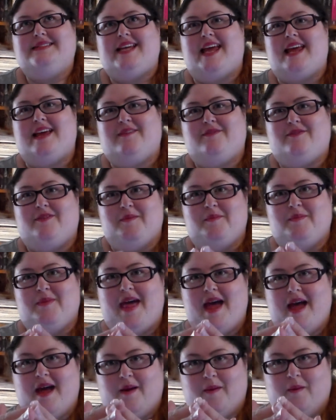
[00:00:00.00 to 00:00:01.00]
Take
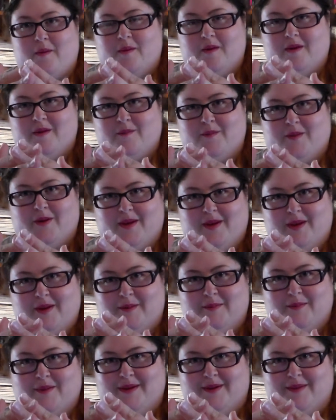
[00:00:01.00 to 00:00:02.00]
from that what
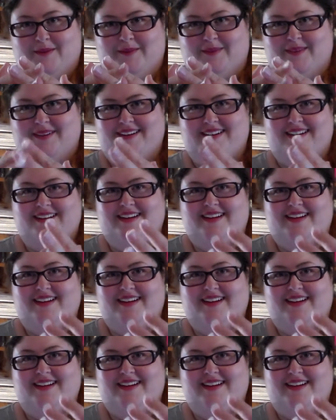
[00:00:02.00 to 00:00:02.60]
you will.